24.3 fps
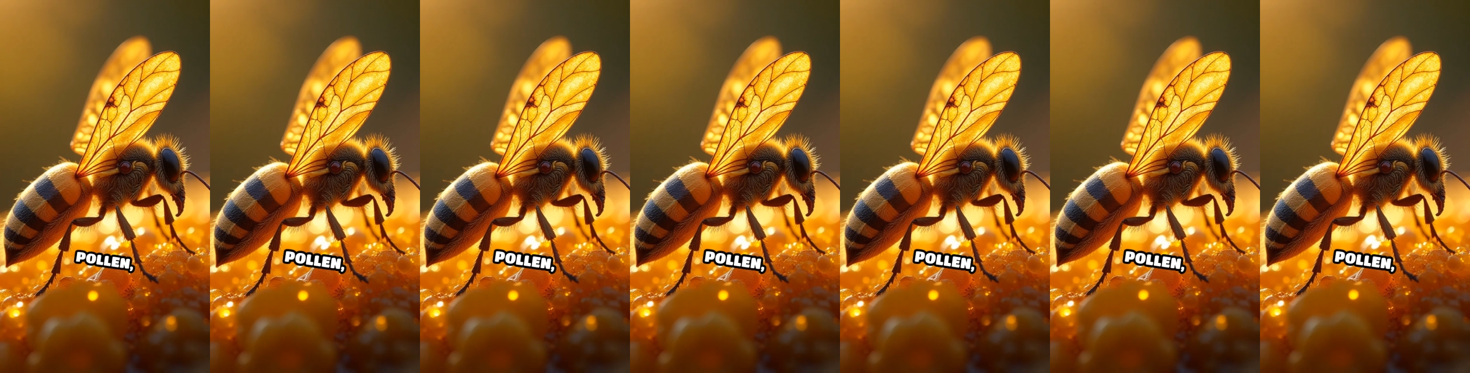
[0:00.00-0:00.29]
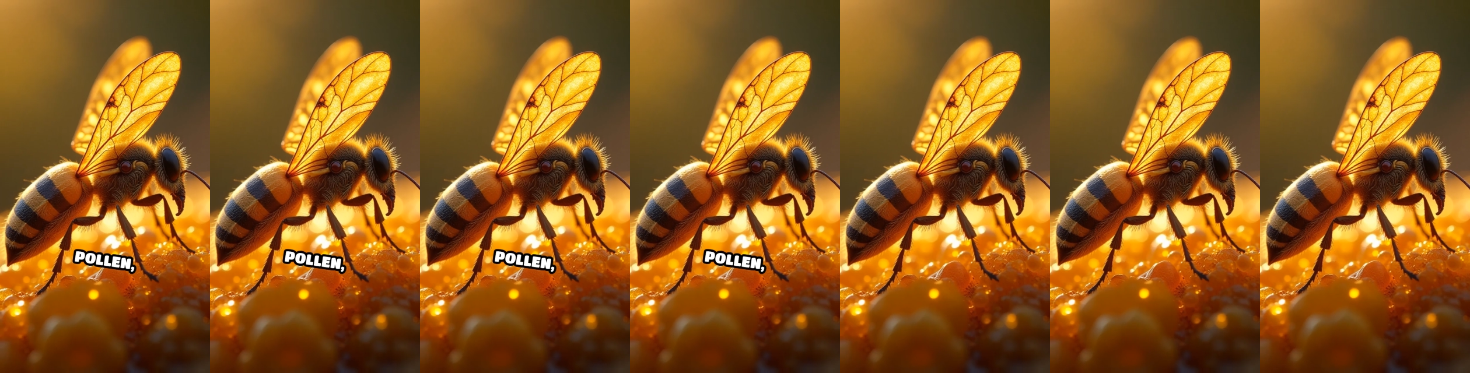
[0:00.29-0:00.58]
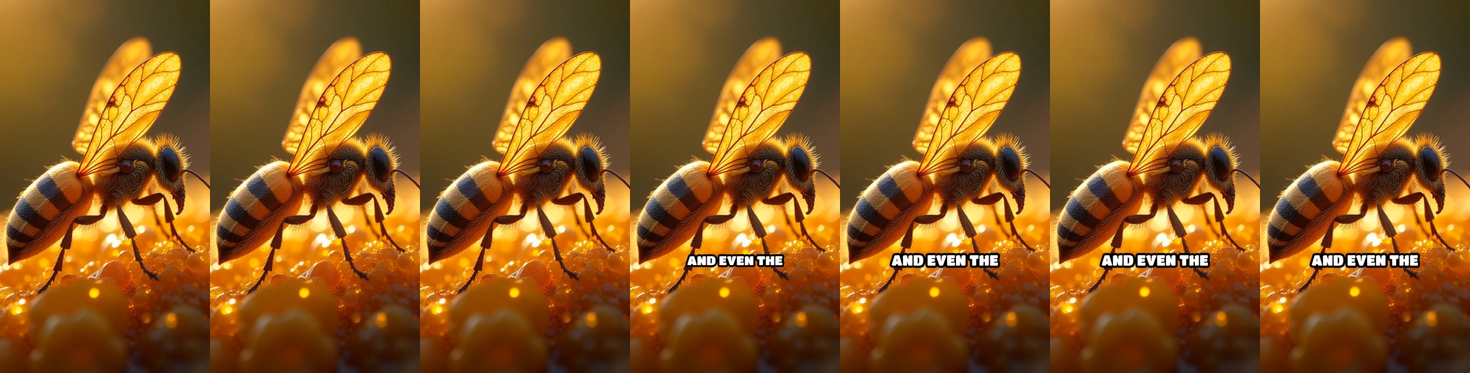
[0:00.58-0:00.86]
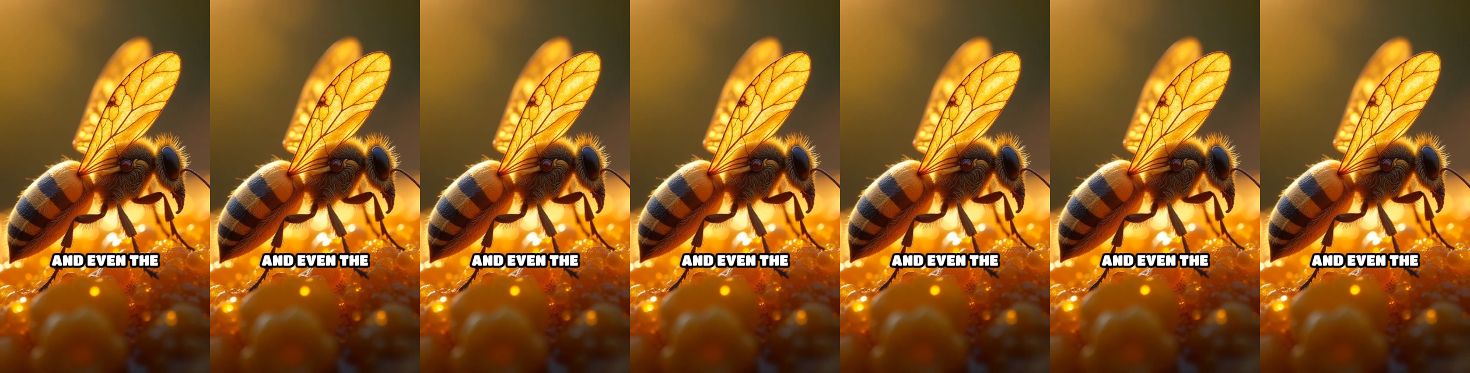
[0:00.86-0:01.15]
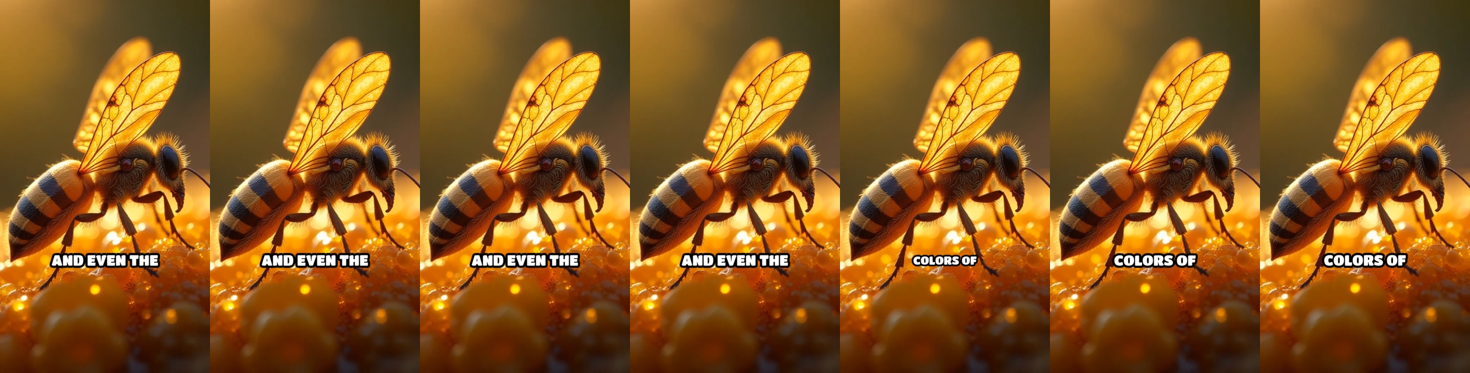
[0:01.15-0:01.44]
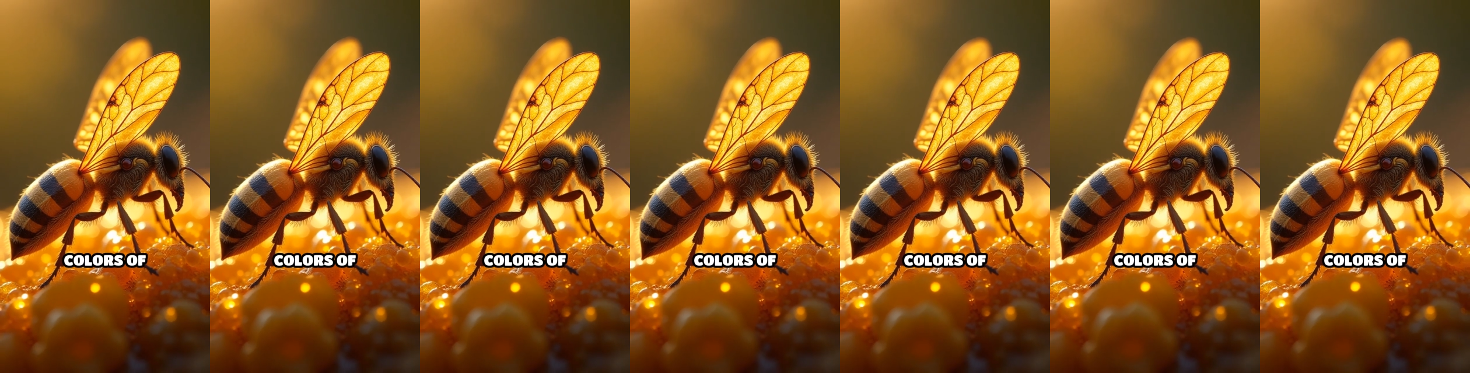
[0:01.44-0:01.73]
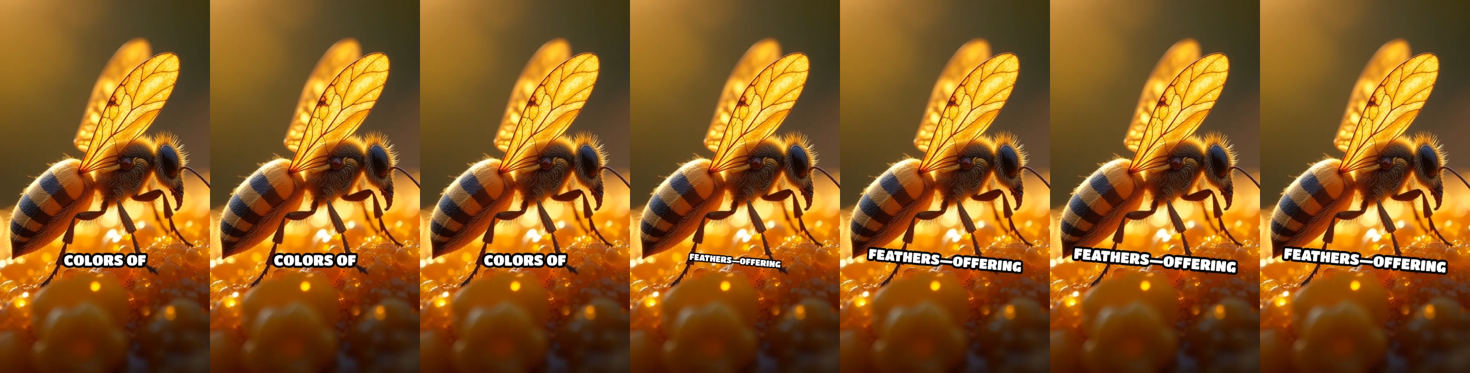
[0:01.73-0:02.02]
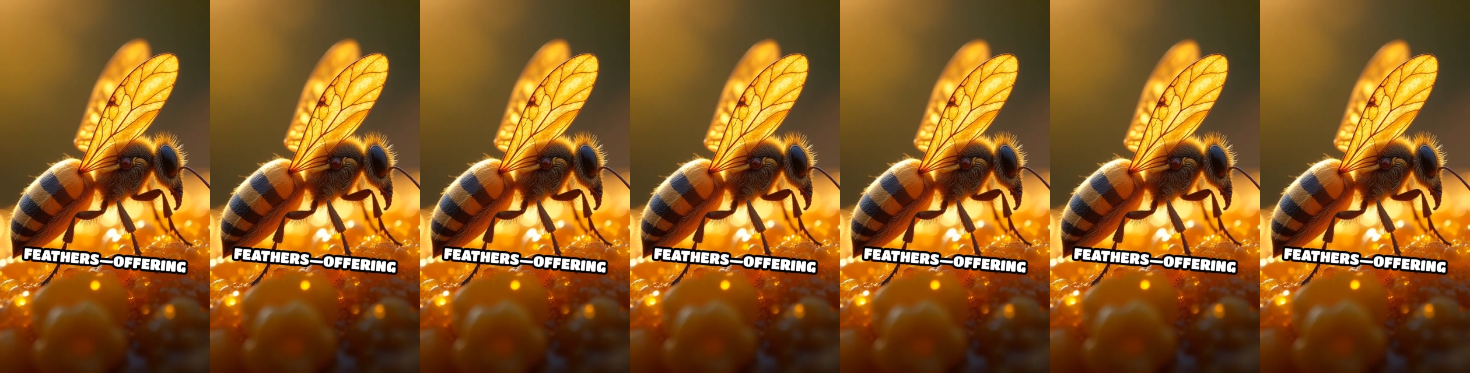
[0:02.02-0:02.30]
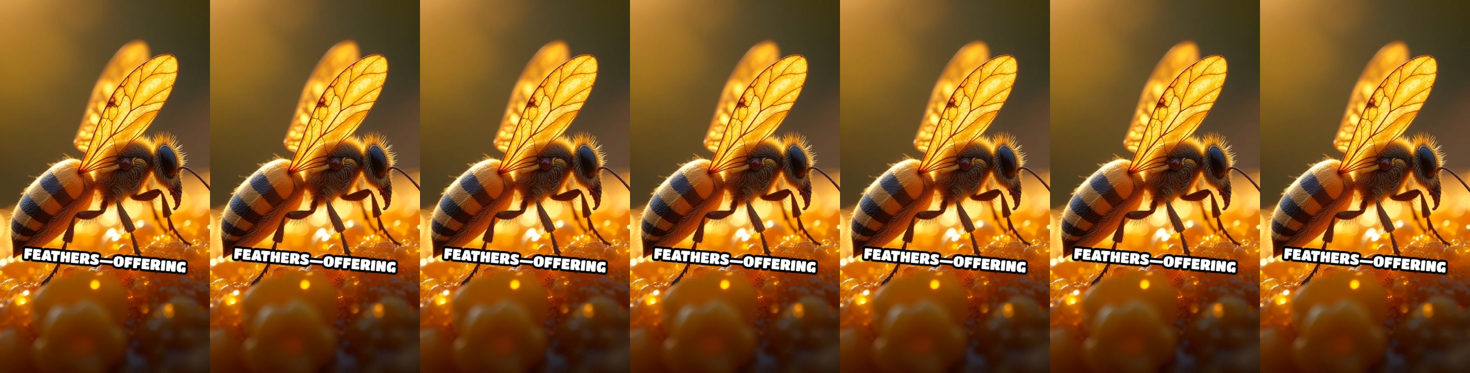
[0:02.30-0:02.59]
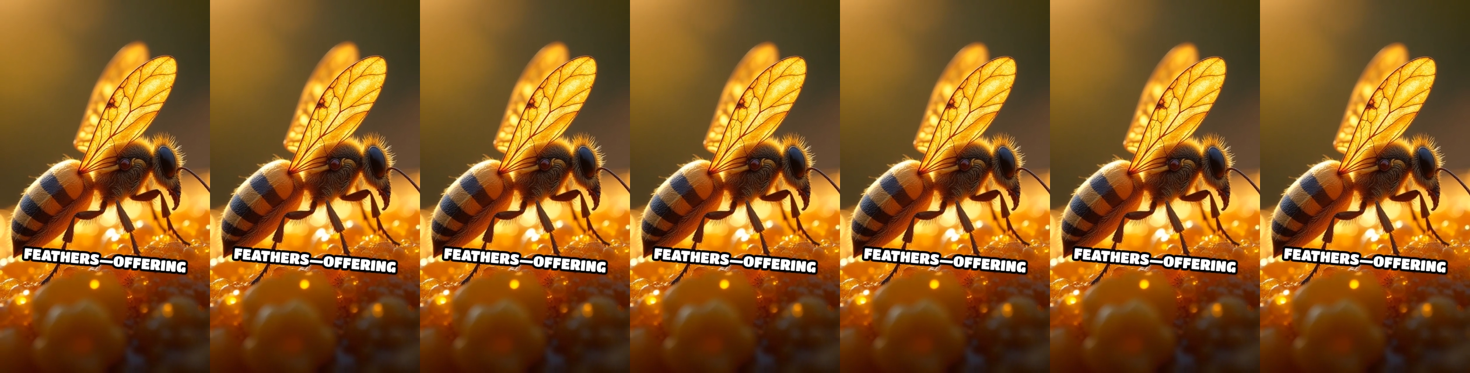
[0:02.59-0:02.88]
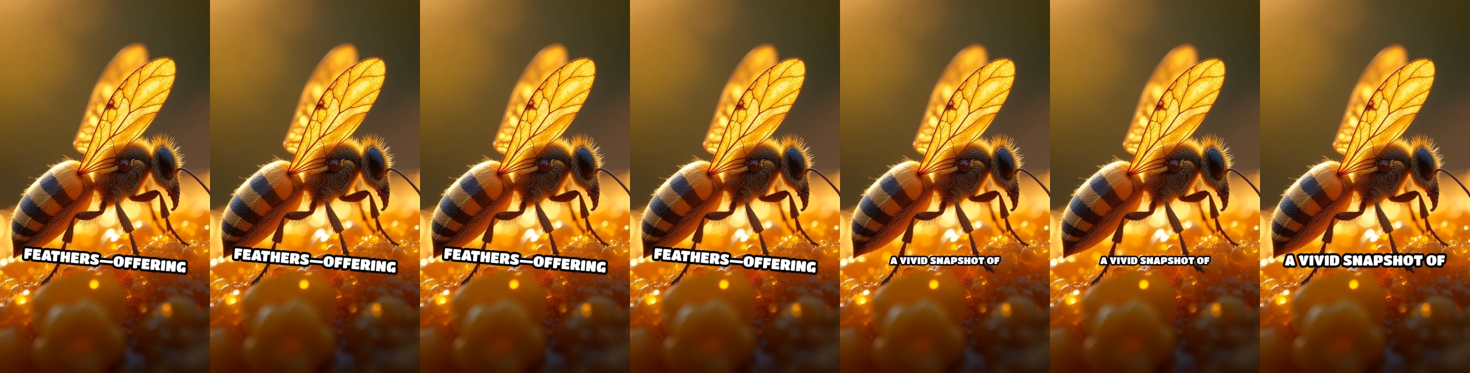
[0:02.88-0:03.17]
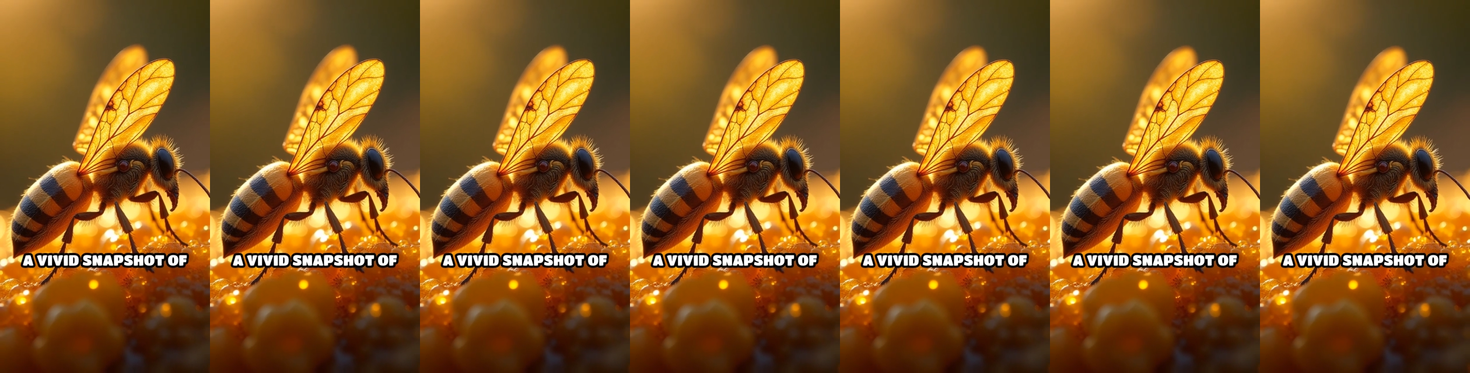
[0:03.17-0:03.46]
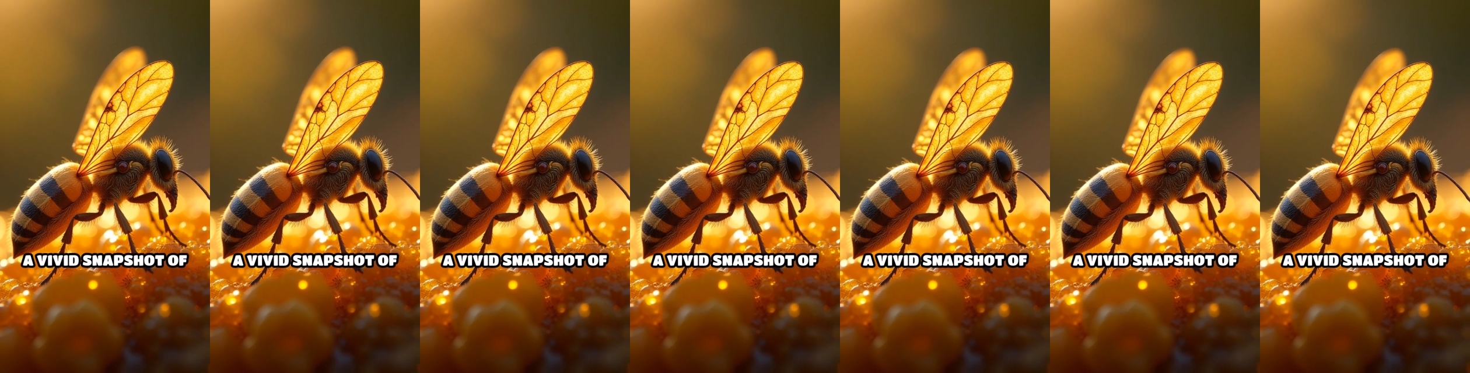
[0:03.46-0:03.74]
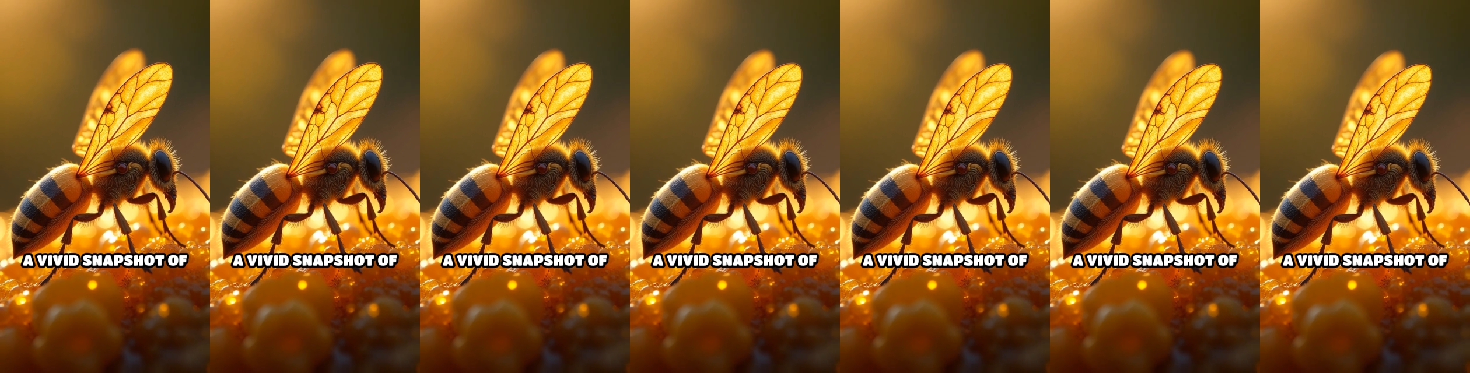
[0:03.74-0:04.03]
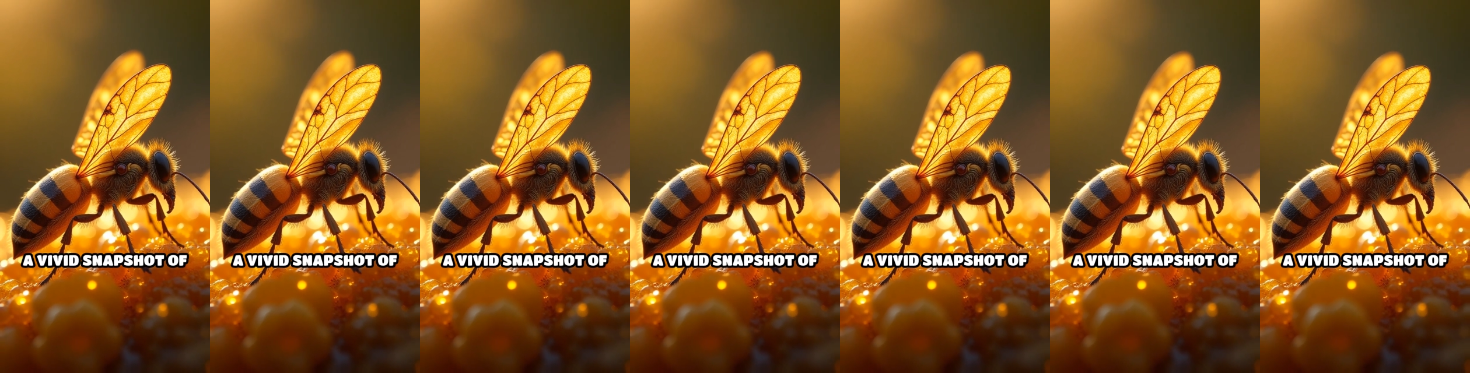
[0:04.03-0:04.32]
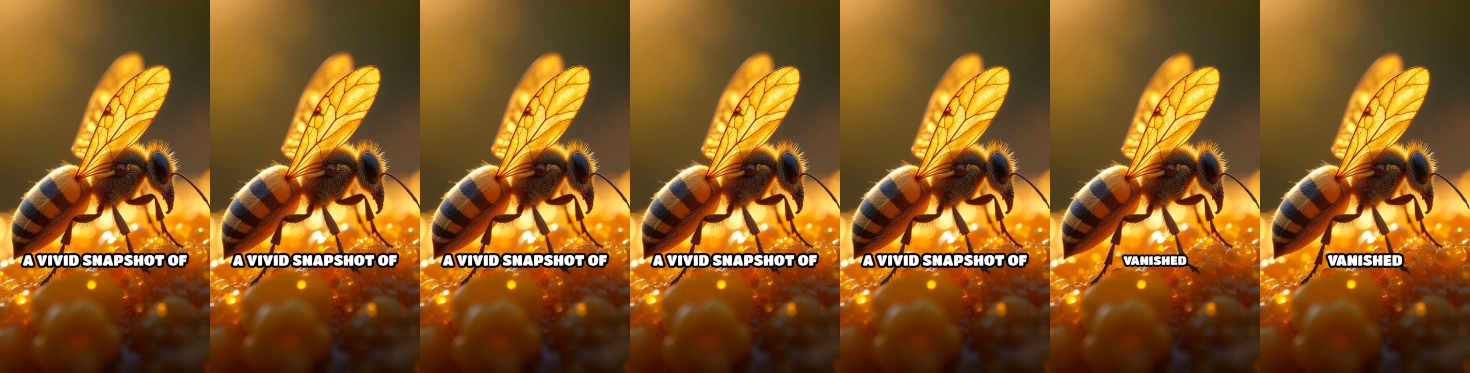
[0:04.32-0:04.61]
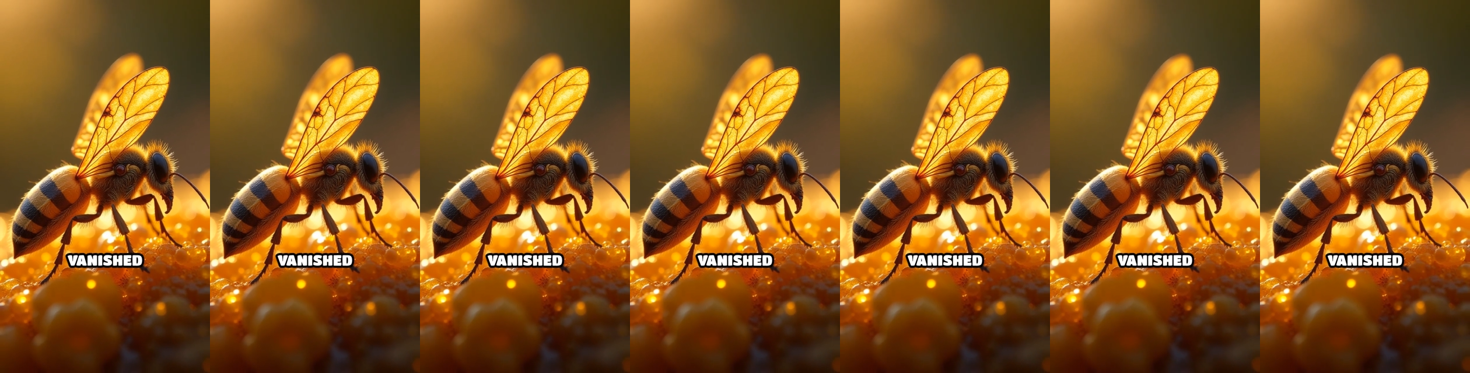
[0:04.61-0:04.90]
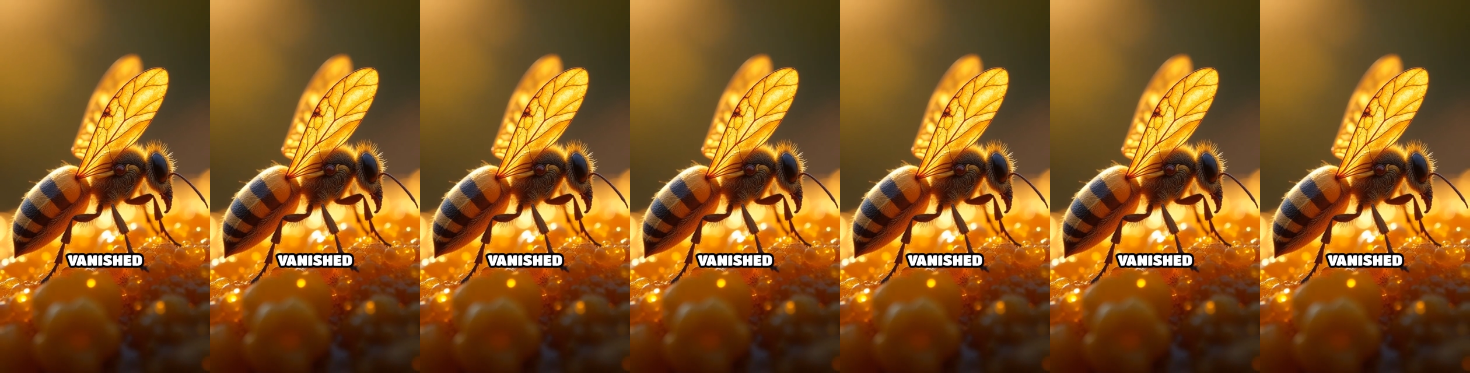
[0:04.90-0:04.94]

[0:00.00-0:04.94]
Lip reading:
(no speaker visible)